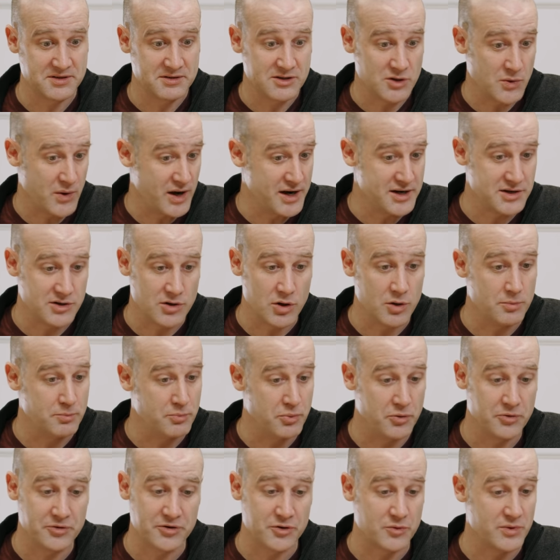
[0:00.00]
so I don't know,
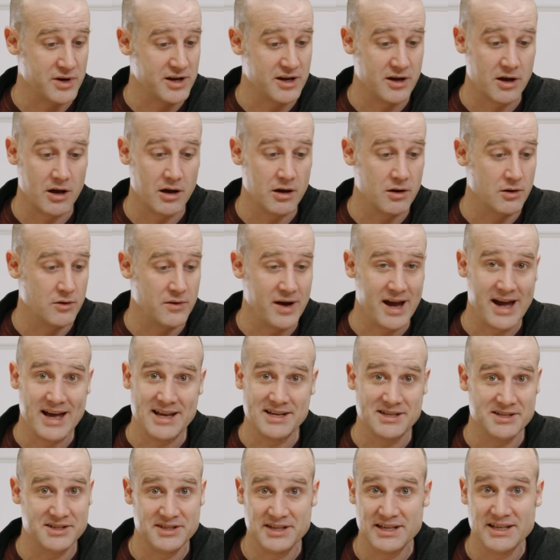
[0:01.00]
Puerto Rico
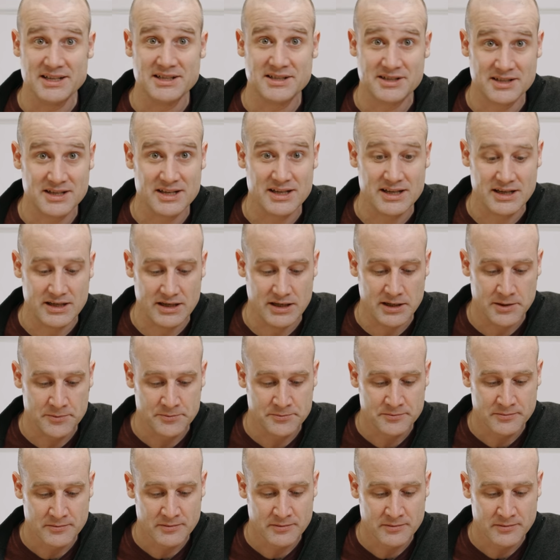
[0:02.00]
and DC,